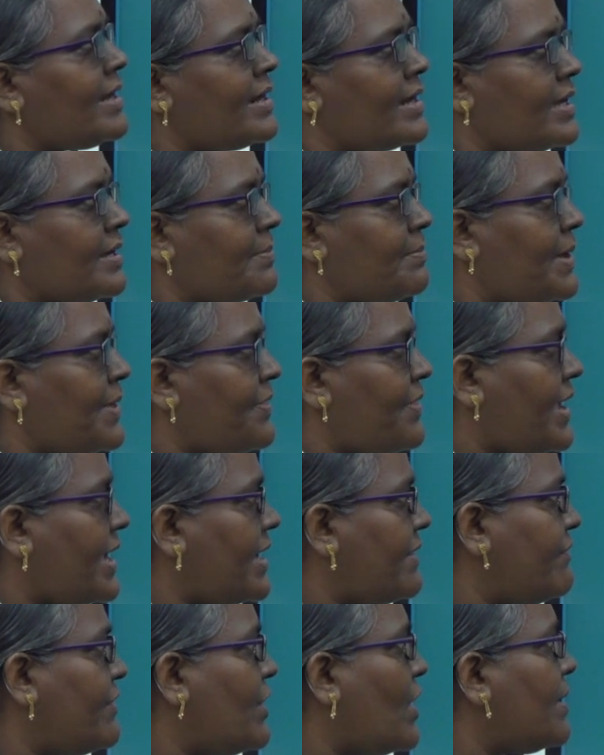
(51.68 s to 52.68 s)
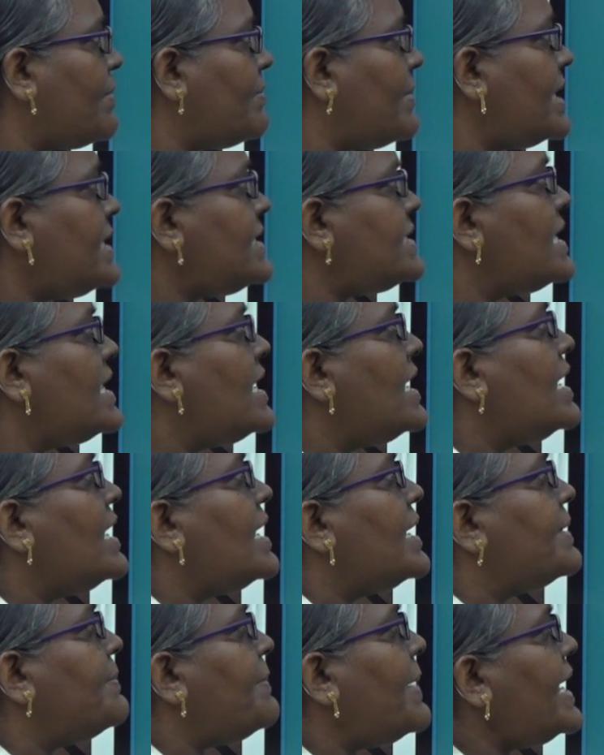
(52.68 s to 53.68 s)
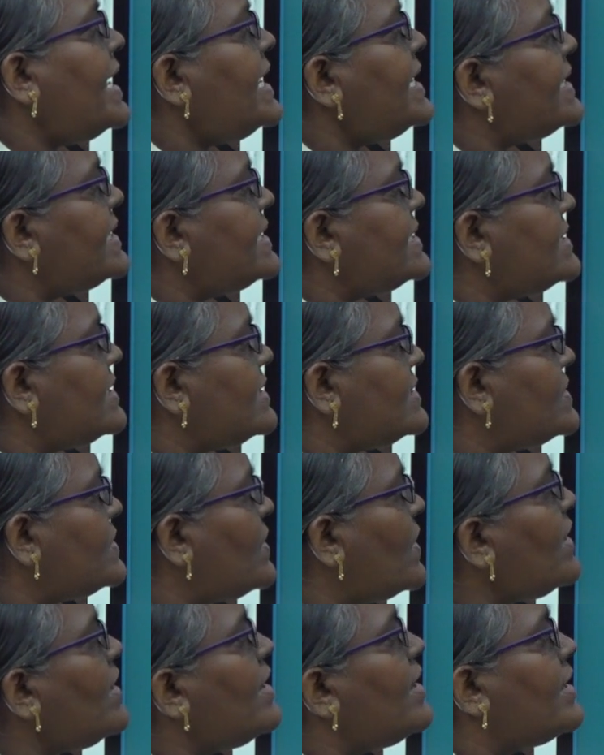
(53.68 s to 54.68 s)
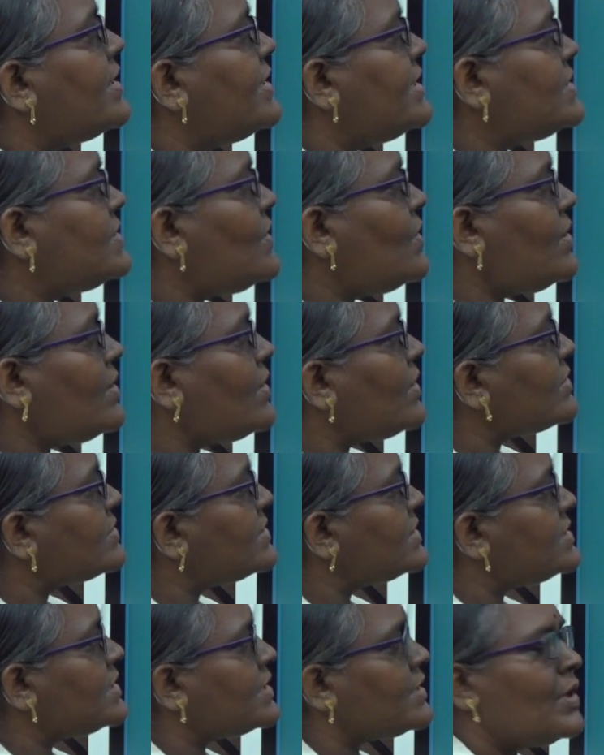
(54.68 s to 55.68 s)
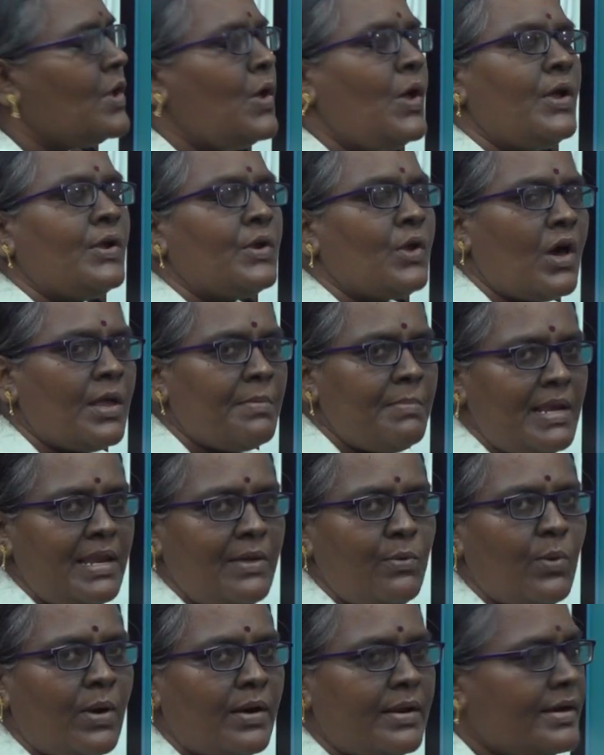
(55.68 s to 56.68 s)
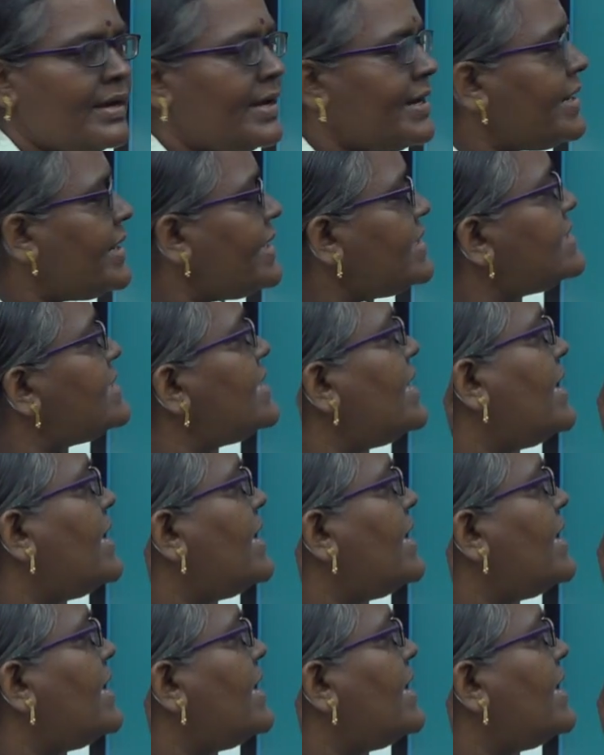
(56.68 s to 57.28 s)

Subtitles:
attack by the environment. Main reasons are dissolved oxygen. Normally water contains